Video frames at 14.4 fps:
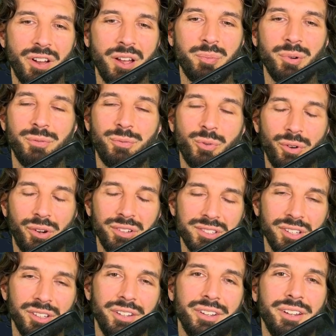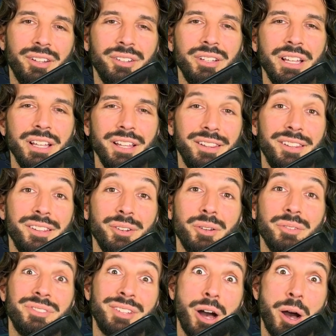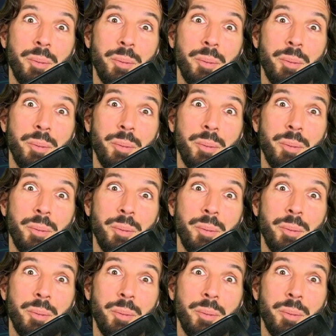5.4 is still a little